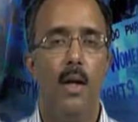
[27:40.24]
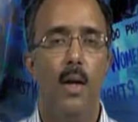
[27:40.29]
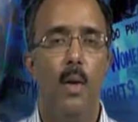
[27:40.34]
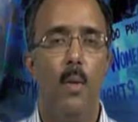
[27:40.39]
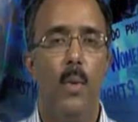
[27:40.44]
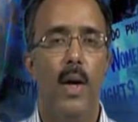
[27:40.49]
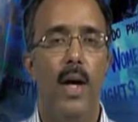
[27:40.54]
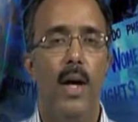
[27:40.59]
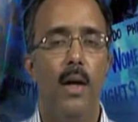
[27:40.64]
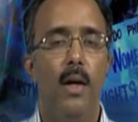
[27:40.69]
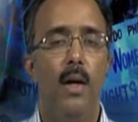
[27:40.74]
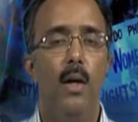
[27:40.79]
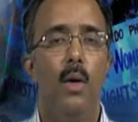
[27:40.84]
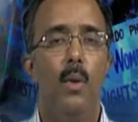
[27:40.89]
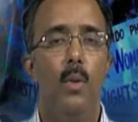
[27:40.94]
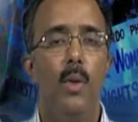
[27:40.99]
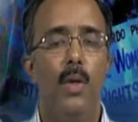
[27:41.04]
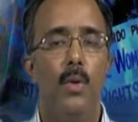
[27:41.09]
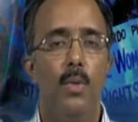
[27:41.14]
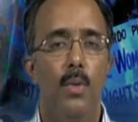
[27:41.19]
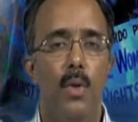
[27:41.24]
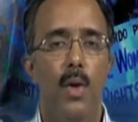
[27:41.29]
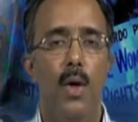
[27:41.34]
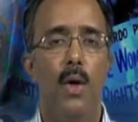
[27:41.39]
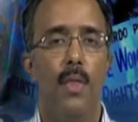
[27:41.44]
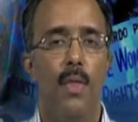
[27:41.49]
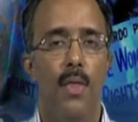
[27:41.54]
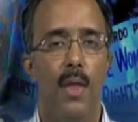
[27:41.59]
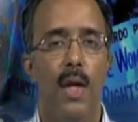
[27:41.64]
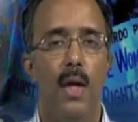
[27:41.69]
where we do not
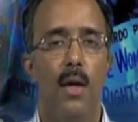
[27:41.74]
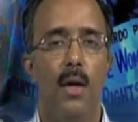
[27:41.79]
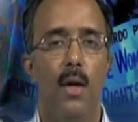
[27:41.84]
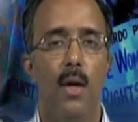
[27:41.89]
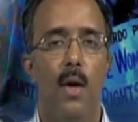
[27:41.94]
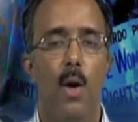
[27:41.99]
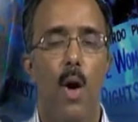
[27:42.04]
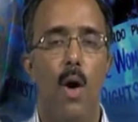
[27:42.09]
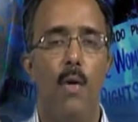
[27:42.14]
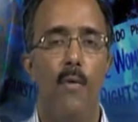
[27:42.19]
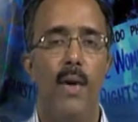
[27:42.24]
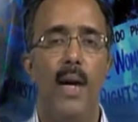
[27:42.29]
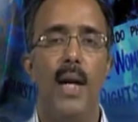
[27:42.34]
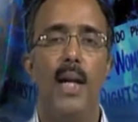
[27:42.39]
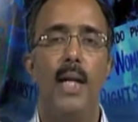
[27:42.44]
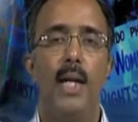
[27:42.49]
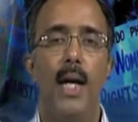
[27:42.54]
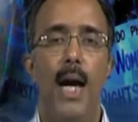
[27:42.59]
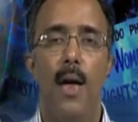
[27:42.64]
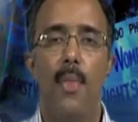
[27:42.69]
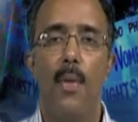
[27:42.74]
think of any other